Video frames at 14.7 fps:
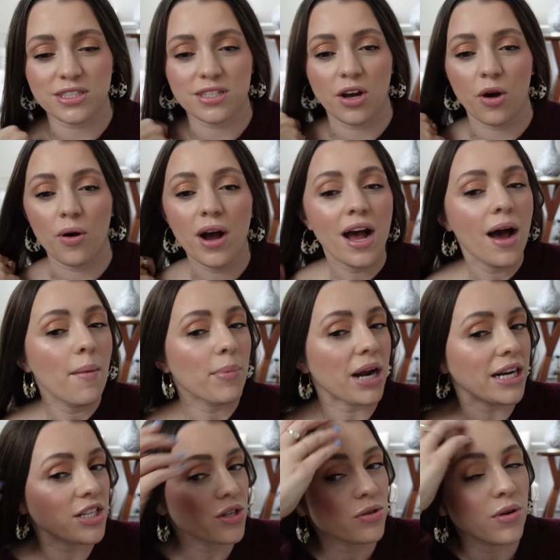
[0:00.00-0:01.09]
So, but
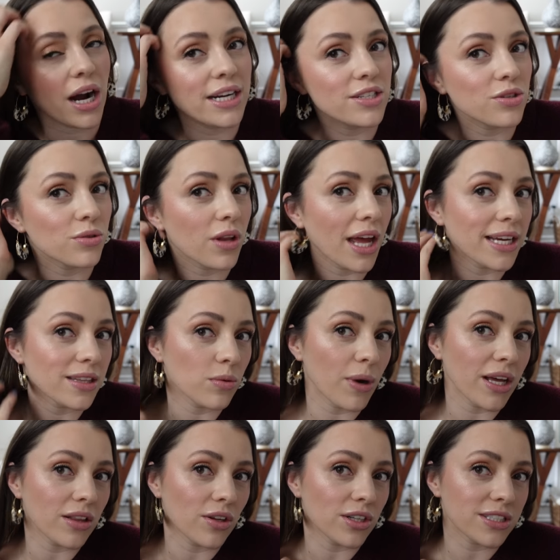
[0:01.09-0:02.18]
I do, I do like the way
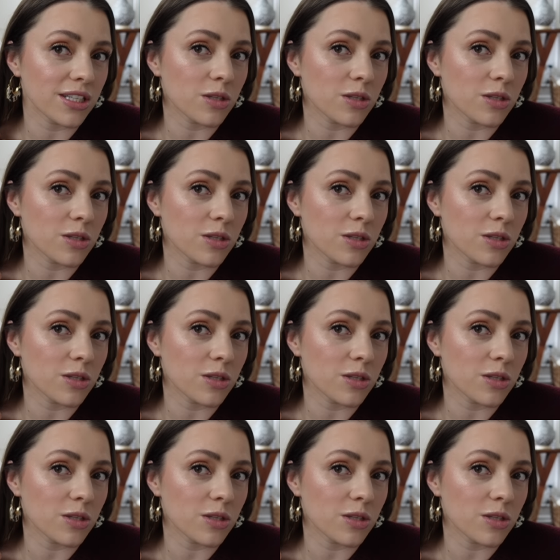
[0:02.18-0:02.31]
it looks.